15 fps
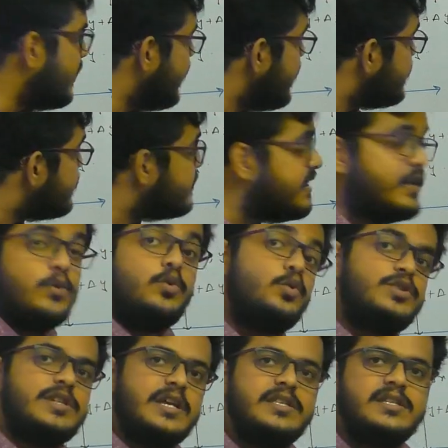is due
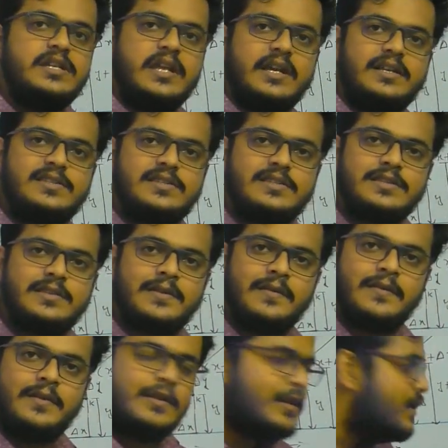to change in x.
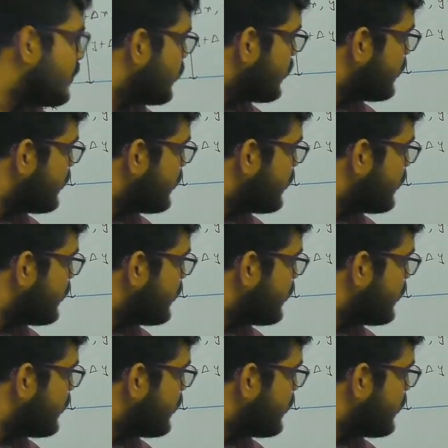So